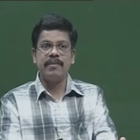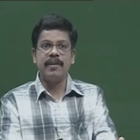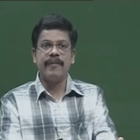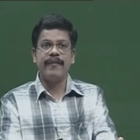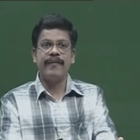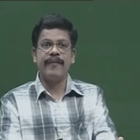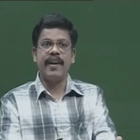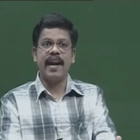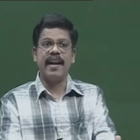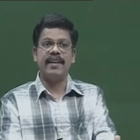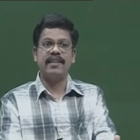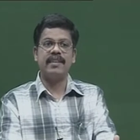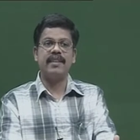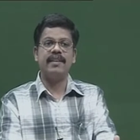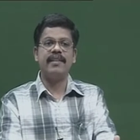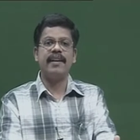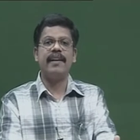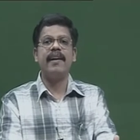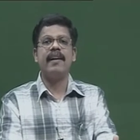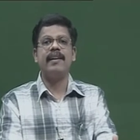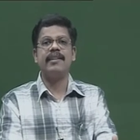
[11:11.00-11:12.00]
of
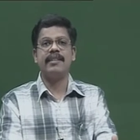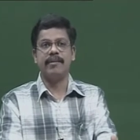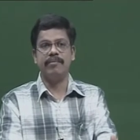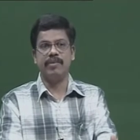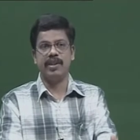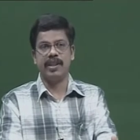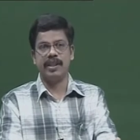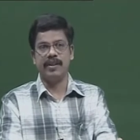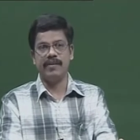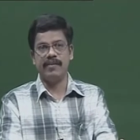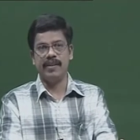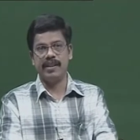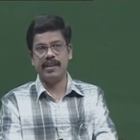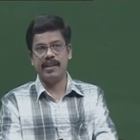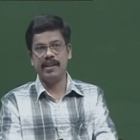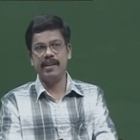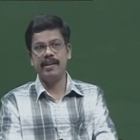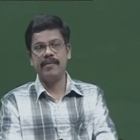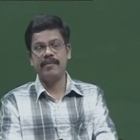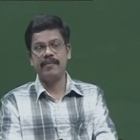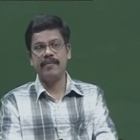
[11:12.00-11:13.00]
transcendental
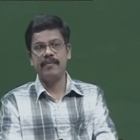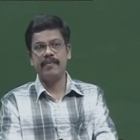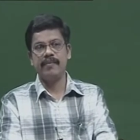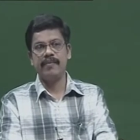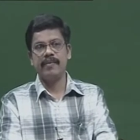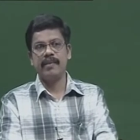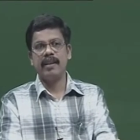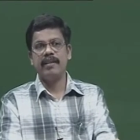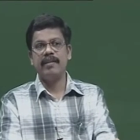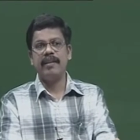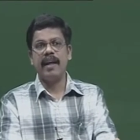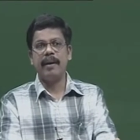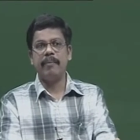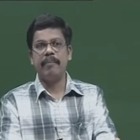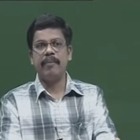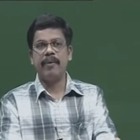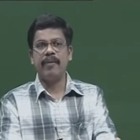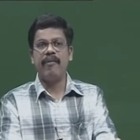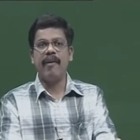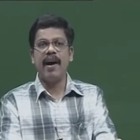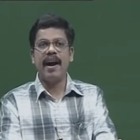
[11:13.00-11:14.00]
subjectivity that
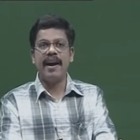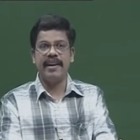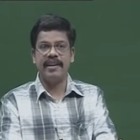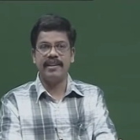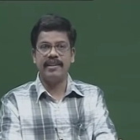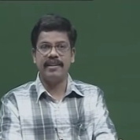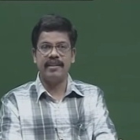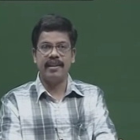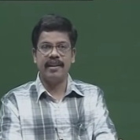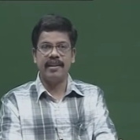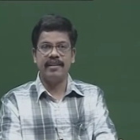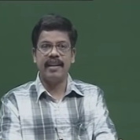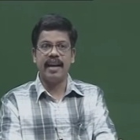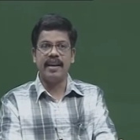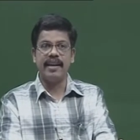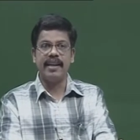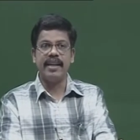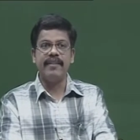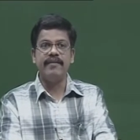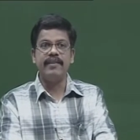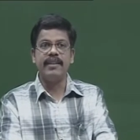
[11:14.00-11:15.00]
provides, that
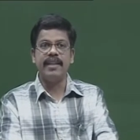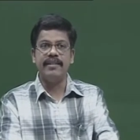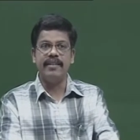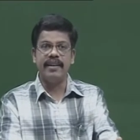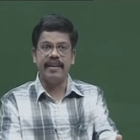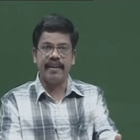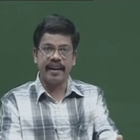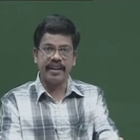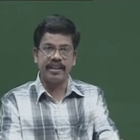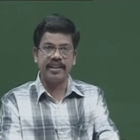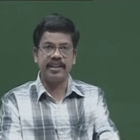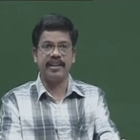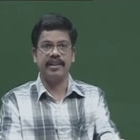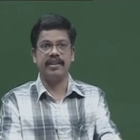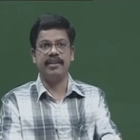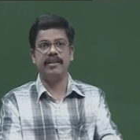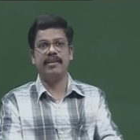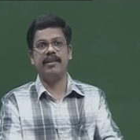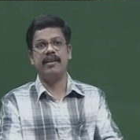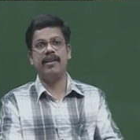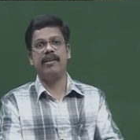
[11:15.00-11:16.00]
gives a direction
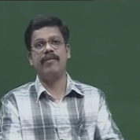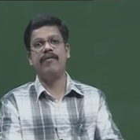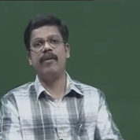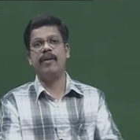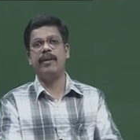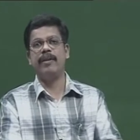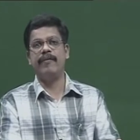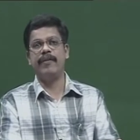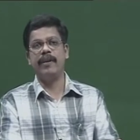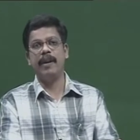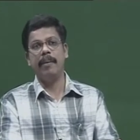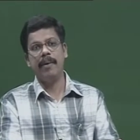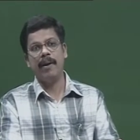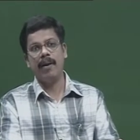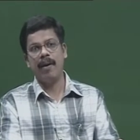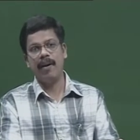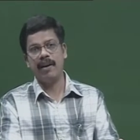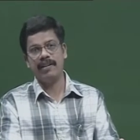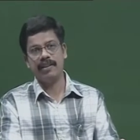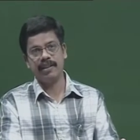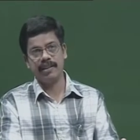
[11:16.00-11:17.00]
for the
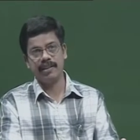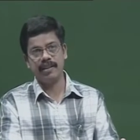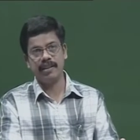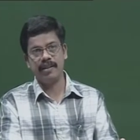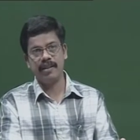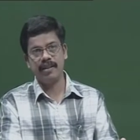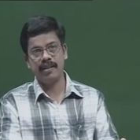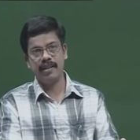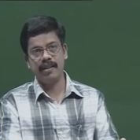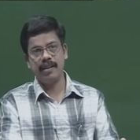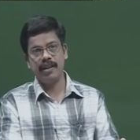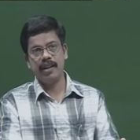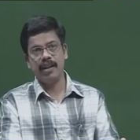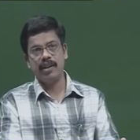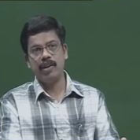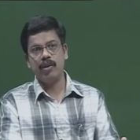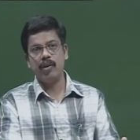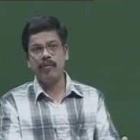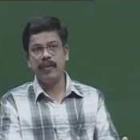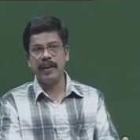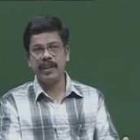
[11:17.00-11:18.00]
phenomenologist
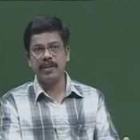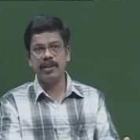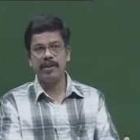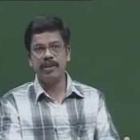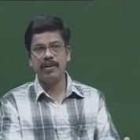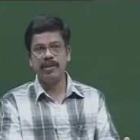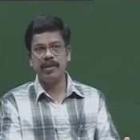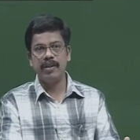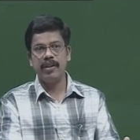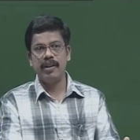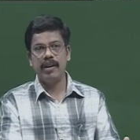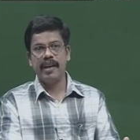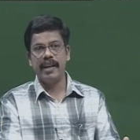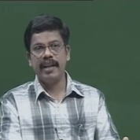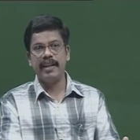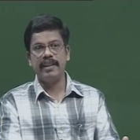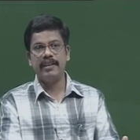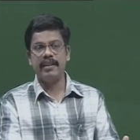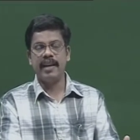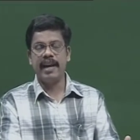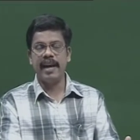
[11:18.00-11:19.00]
to which he
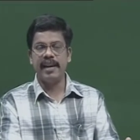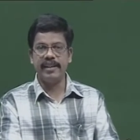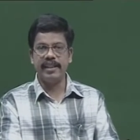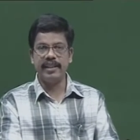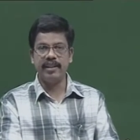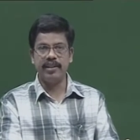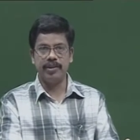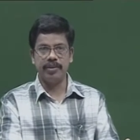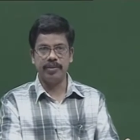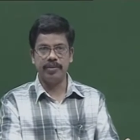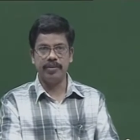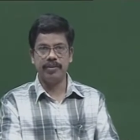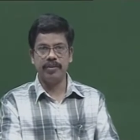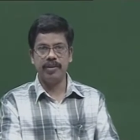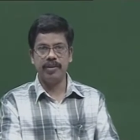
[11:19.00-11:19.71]
is heading to